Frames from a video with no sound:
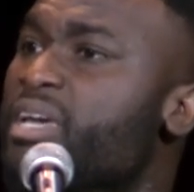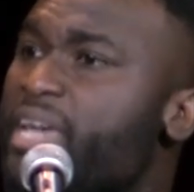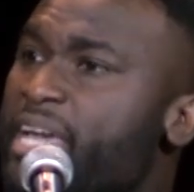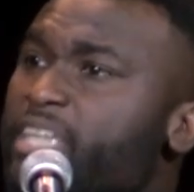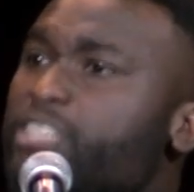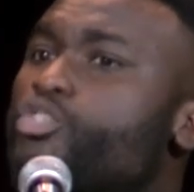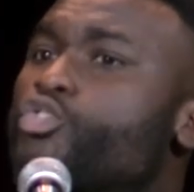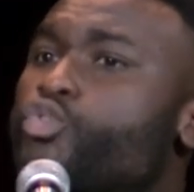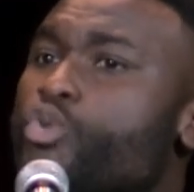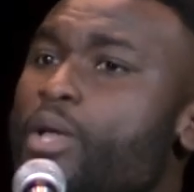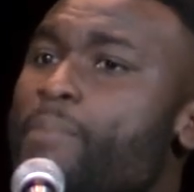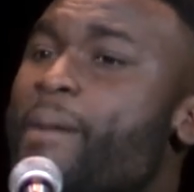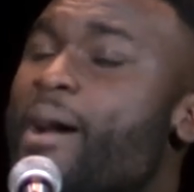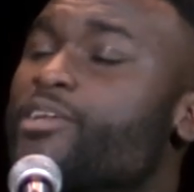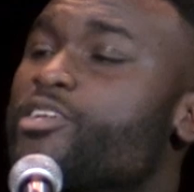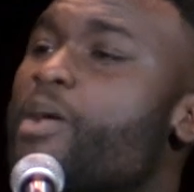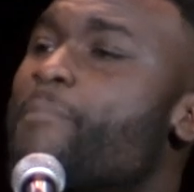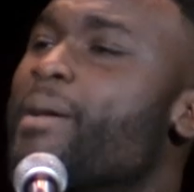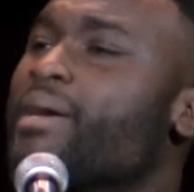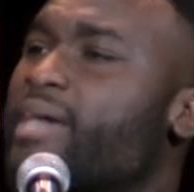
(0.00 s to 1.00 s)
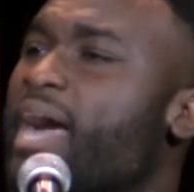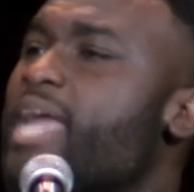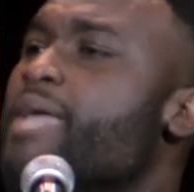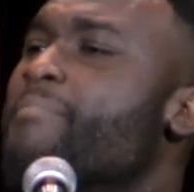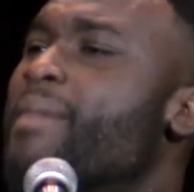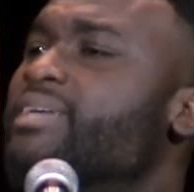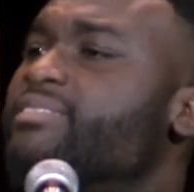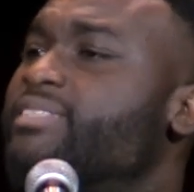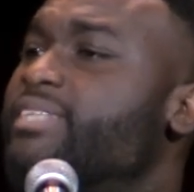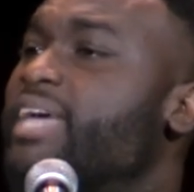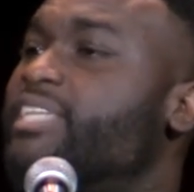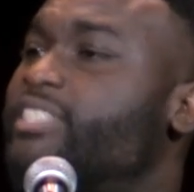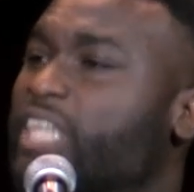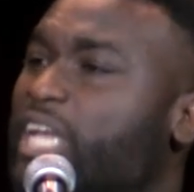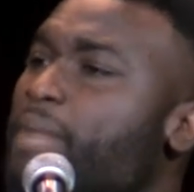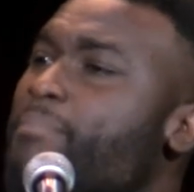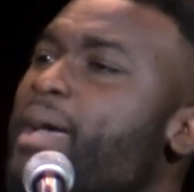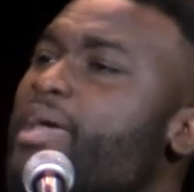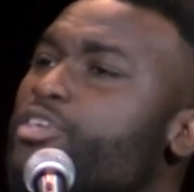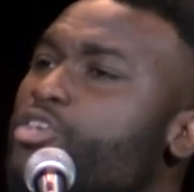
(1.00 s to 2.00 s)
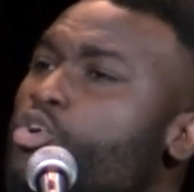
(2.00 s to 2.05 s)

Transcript: In tree by nearby kind my set chalibe